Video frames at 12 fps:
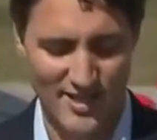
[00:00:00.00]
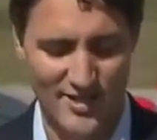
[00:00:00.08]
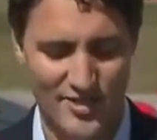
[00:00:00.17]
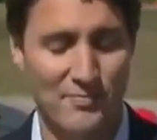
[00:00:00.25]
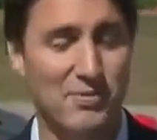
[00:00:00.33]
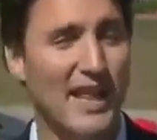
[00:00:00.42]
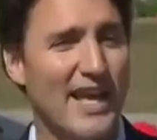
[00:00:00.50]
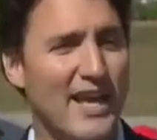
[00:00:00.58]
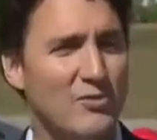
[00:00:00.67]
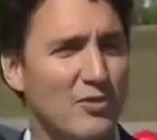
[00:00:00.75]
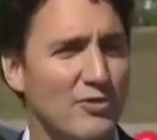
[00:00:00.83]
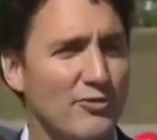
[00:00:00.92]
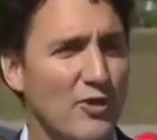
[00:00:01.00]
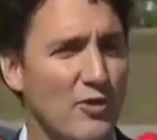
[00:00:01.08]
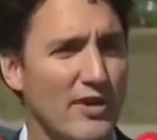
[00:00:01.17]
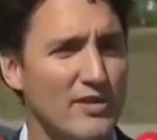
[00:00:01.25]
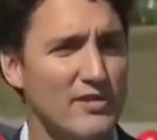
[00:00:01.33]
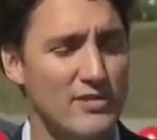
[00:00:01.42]
The plan will
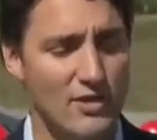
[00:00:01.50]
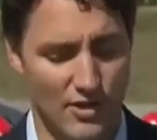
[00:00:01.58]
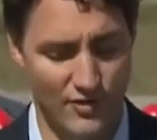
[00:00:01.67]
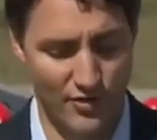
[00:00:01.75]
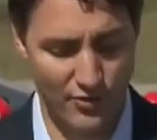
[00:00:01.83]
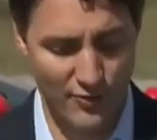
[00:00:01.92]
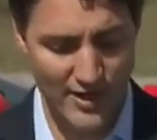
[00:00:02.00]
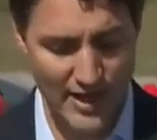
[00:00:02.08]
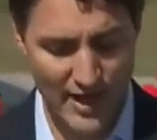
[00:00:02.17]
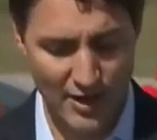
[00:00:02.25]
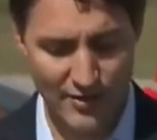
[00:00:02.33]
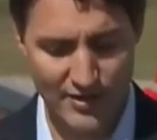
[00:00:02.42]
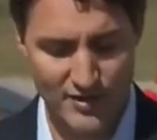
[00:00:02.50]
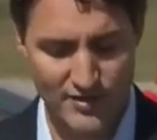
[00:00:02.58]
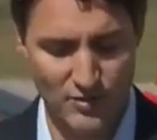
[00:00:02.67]
focus on three areas